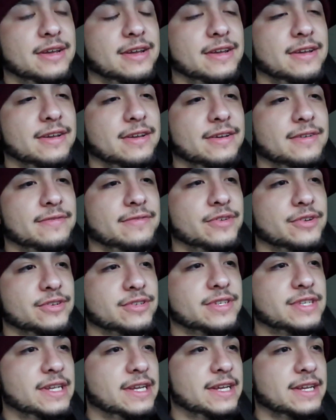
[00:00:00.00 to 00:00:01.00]
If you're
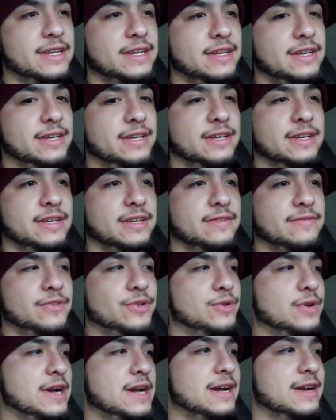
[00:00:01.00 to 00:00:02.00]
sick, if
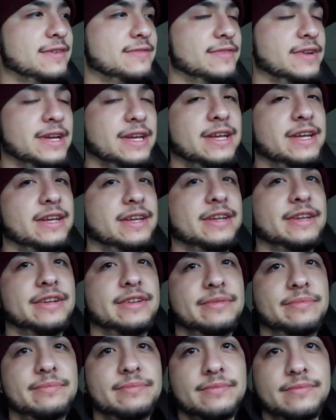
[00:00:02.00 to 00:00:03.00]
you have
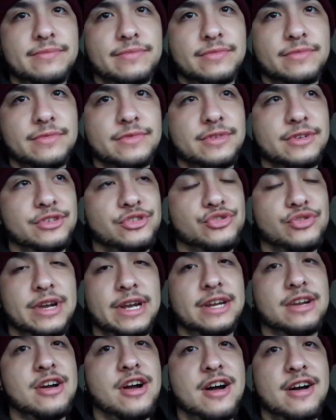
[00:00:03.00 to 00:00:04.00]
a
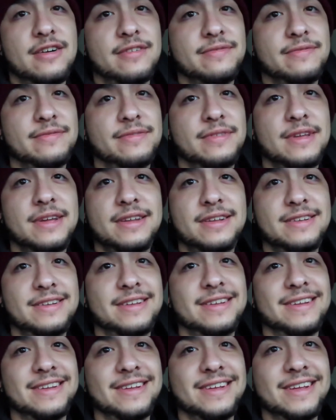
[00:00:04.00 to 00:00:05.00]
dry cough,
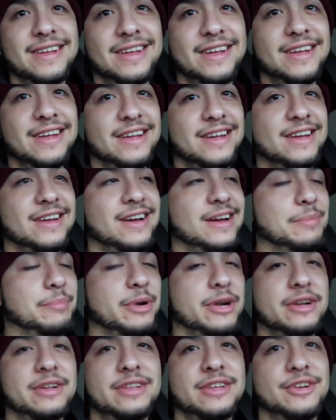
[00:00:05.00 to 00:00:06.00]
then
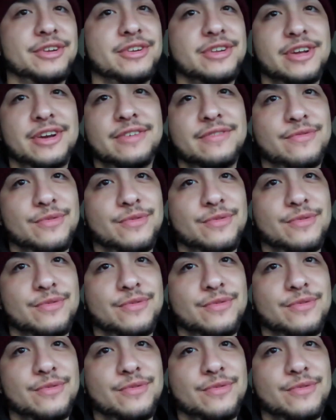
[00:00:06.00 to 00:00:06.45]
apparently you're done